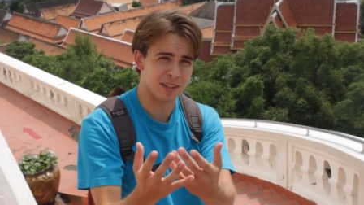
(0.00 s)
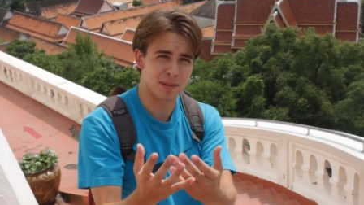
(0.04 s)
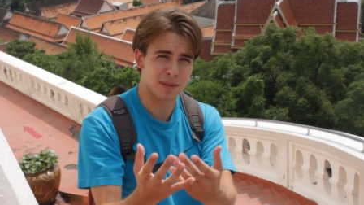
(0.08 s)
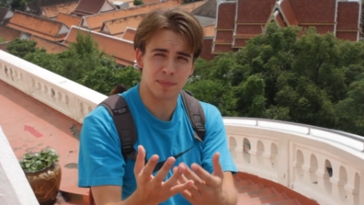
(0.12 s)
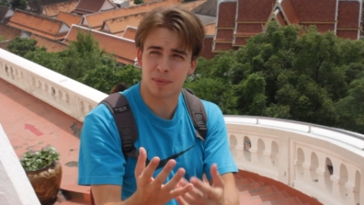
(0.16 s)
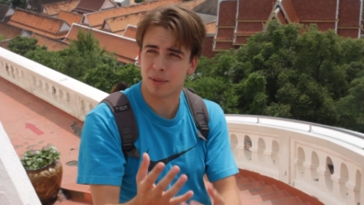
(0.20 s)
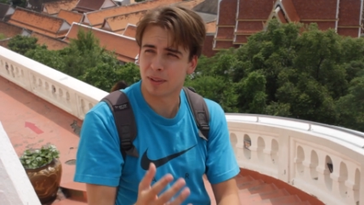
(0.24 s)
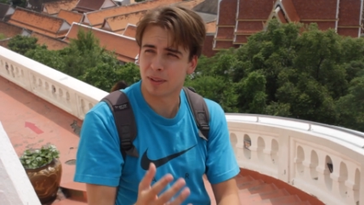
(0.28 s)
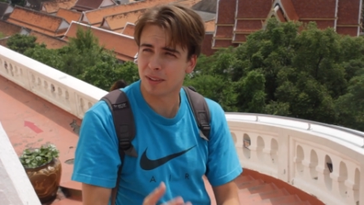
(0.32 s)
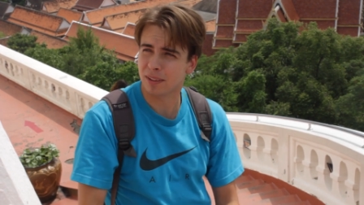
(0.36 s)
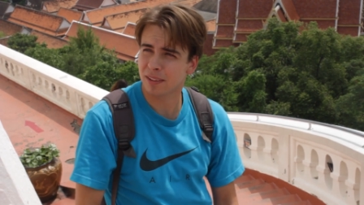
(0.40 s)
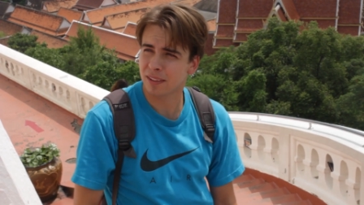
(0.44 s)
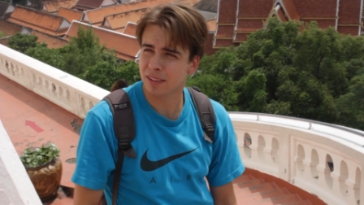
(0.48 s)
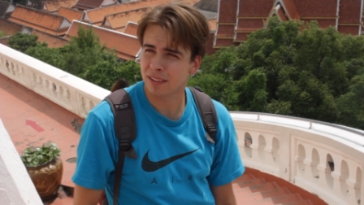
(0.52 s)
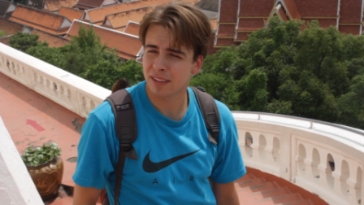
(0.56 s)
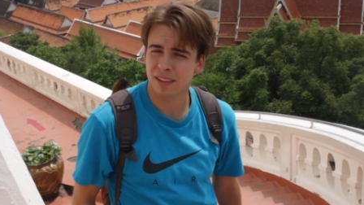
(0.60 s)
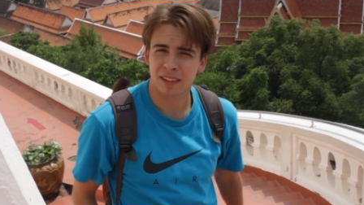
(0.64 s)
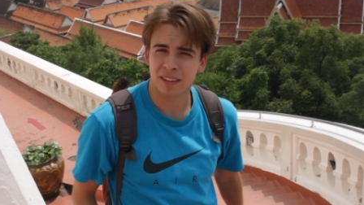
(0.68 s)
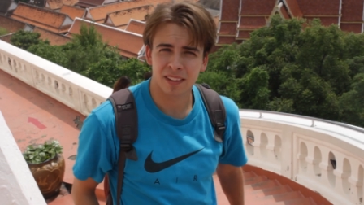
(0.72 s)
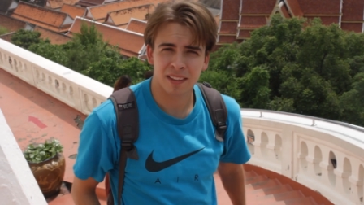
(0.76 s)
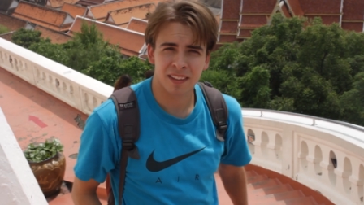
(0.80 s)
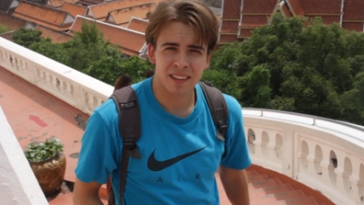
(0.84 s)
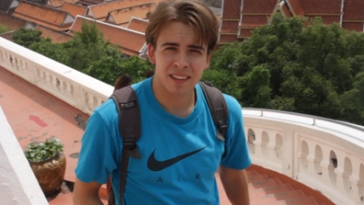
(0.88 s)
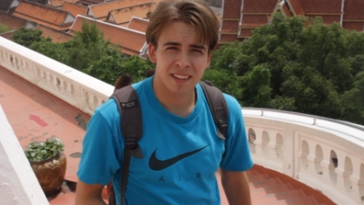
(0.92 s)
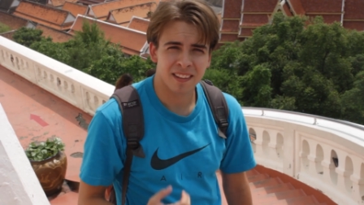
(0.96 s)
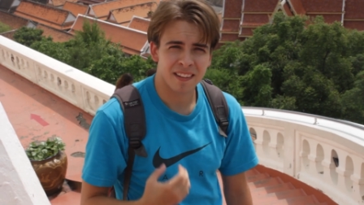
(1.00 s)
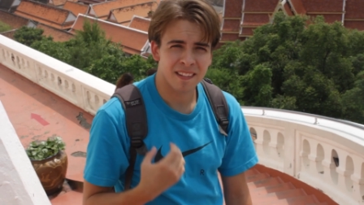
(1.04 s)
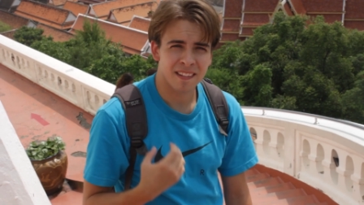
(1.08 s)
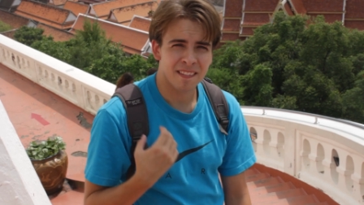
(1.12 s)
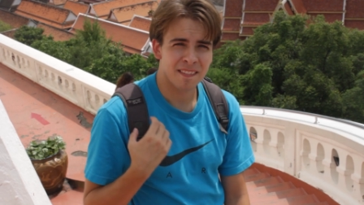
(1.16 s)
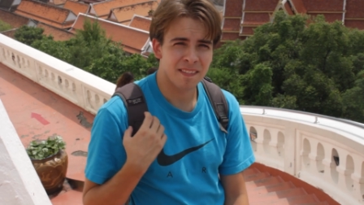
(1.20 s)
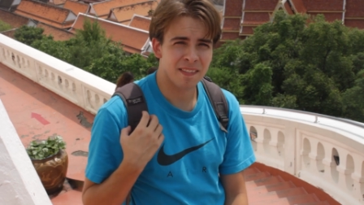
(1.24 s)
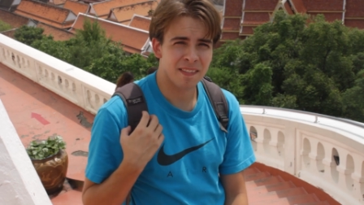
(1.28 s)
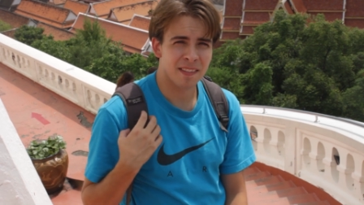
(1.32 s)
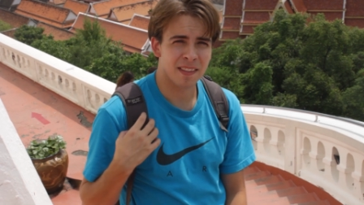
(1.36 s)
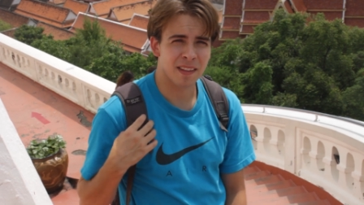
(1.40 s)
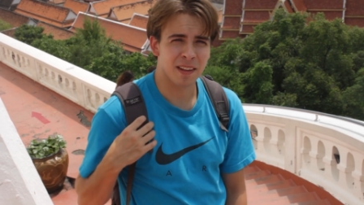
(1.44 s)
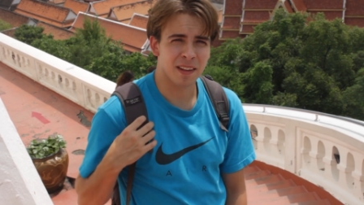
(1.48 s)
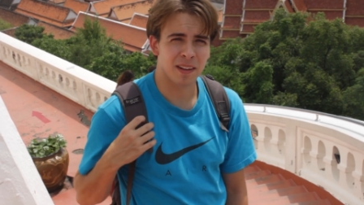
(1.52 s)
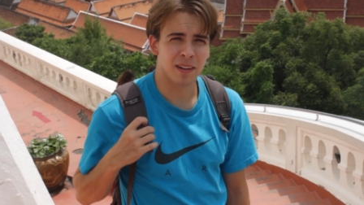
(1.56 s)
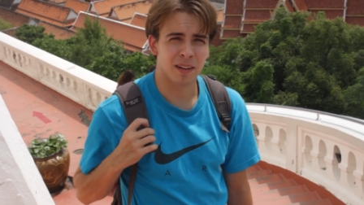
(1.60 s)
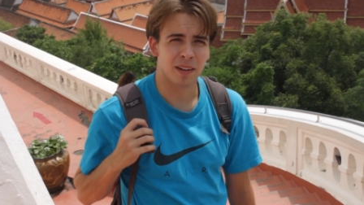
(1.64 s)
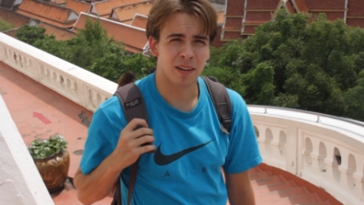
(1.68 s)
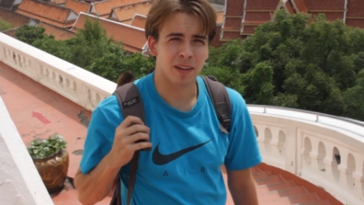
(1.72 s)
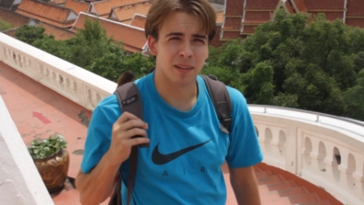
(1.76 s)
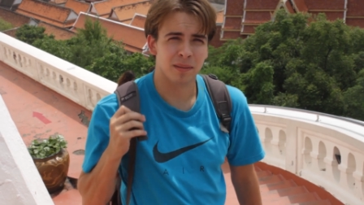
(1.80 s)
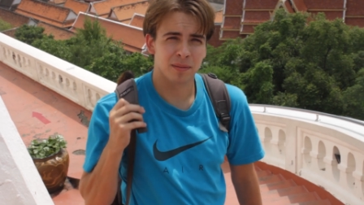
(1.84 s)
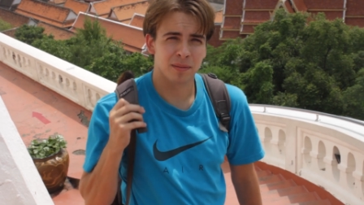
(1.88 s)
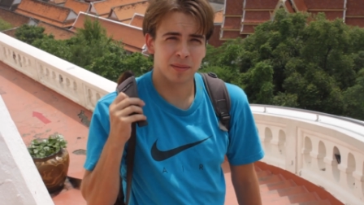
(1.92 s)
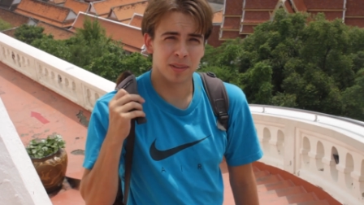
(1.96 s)
25 years old,
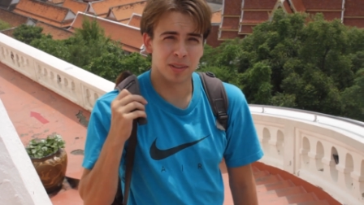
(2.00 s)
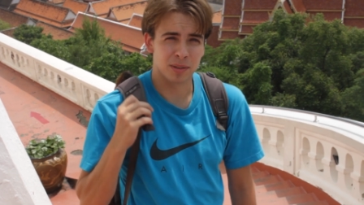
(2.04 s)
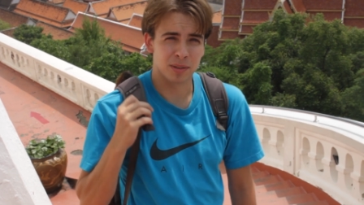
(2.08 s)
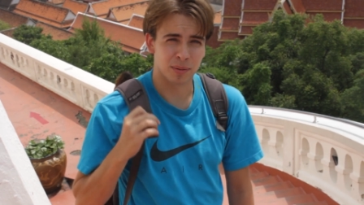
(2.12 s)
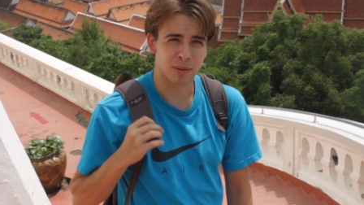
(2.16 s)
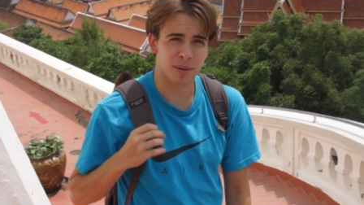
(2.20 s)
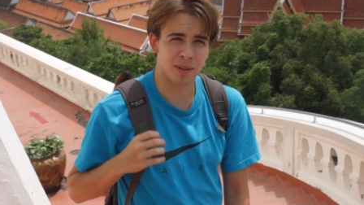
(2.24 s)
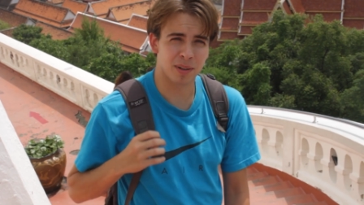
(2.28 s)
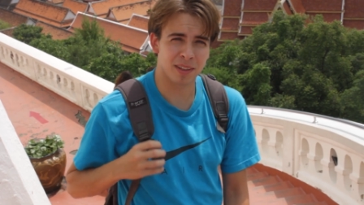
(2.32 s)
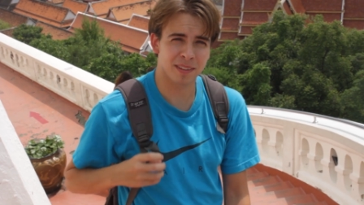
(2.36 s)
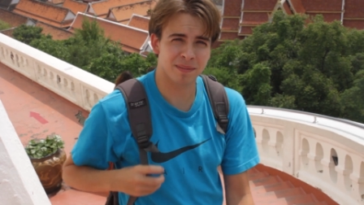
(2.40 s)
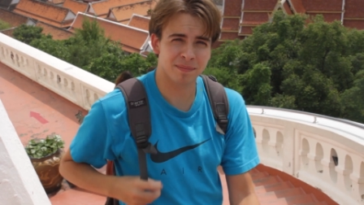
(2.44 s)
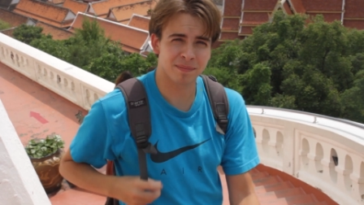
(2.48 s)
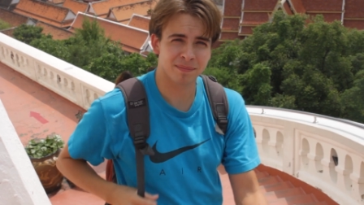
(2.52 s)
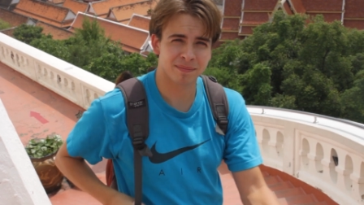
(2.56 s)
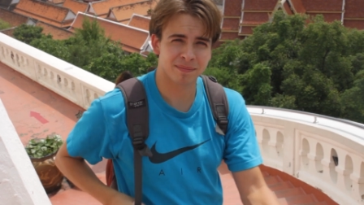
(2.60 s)
starting out at